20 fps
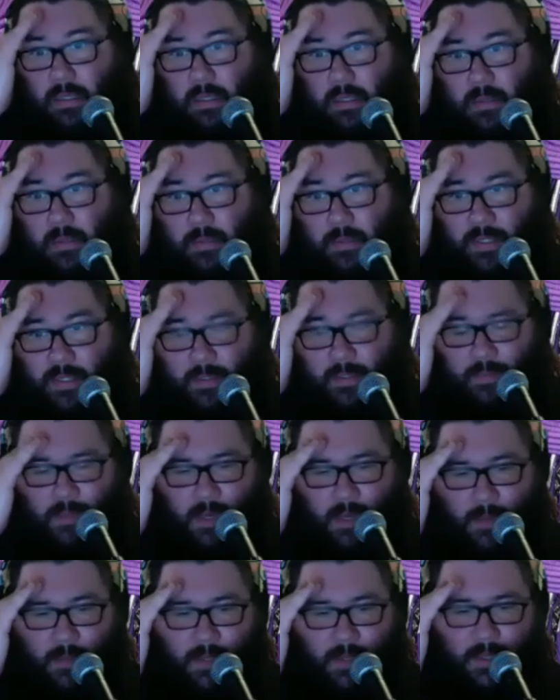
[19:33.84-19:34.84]
We should
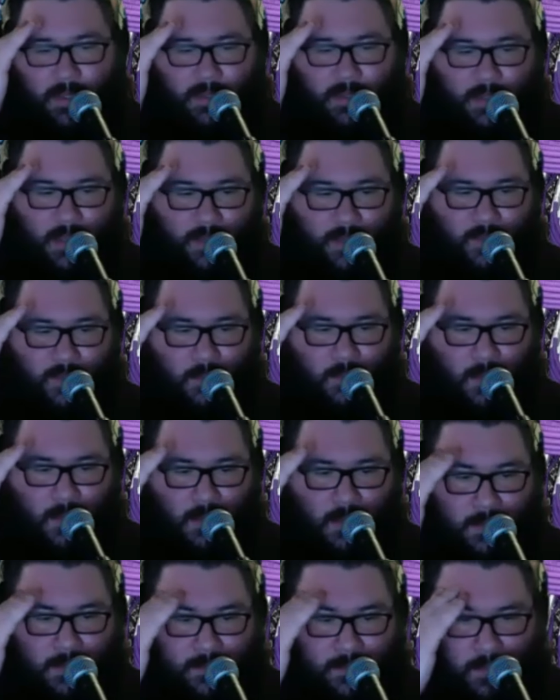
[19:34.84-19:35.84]
probably say a few
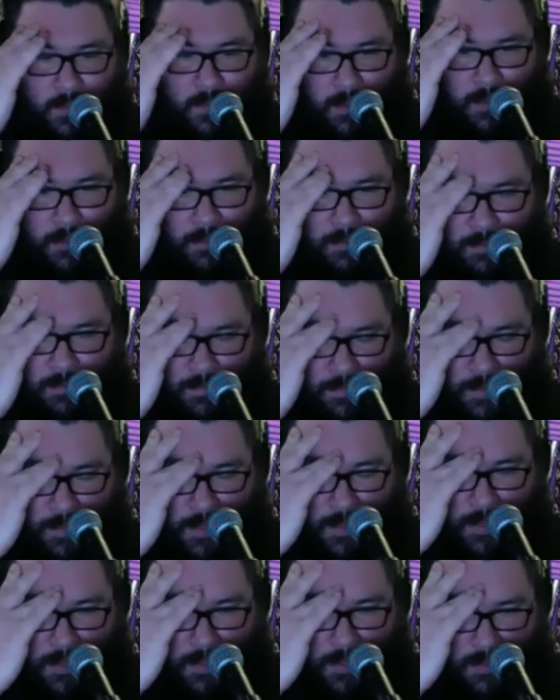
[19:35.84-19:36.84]
words before we
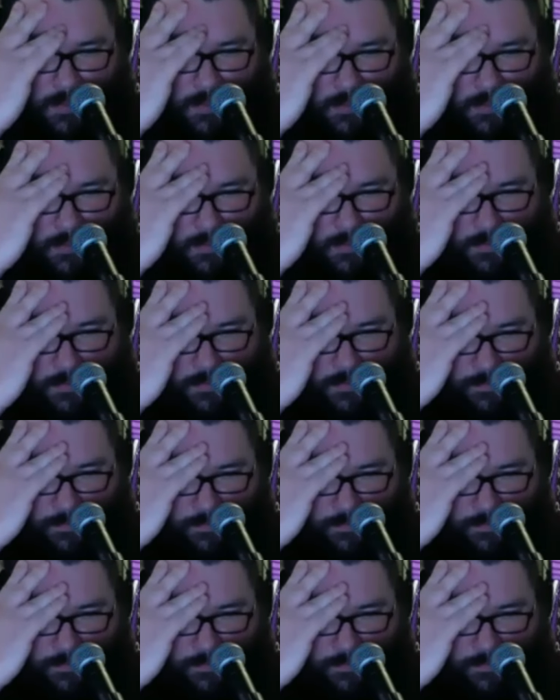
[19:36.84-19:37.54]
bury or,